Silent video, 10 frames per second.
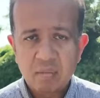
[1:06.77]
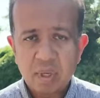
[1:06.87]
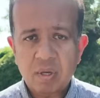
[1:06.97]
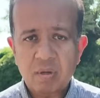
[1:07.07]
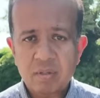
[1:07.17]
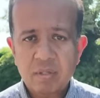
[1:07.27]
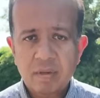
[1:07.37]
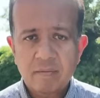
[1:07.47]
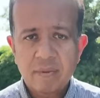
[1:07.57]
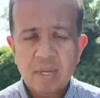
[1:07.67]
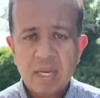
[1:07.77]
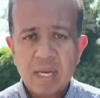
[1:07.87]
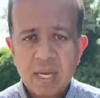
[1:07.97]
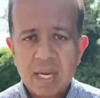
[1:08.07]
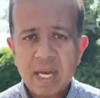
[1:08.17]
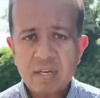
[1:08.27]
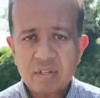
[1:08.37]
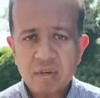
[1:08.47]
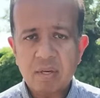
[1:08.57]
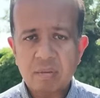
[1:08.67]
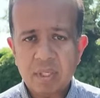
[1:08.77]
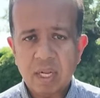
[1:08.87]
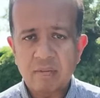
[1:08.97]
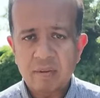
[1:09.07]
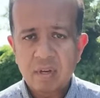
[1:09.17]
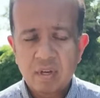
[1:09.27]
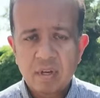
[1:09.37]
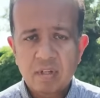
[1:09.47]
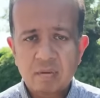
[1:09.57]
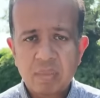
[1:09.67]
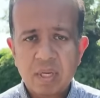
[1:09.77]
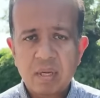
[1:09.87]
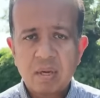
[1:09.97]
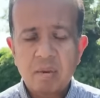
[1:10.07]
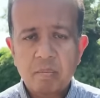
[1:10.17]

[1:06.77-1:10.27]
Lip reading: because he has shown himself to be